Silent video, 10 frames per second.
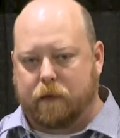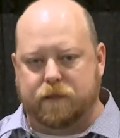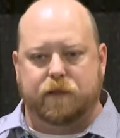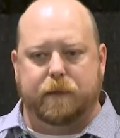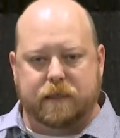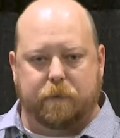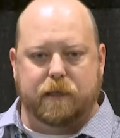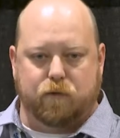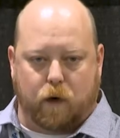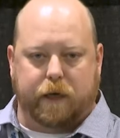assuming
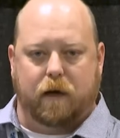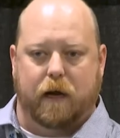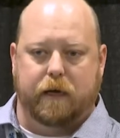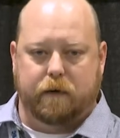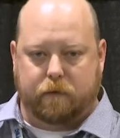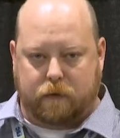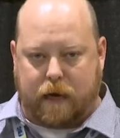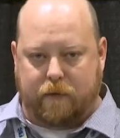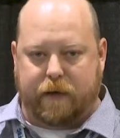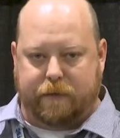someone's working on it
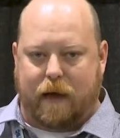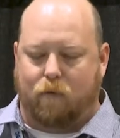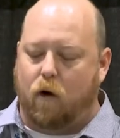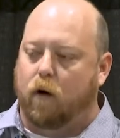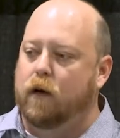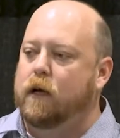kind of in that role.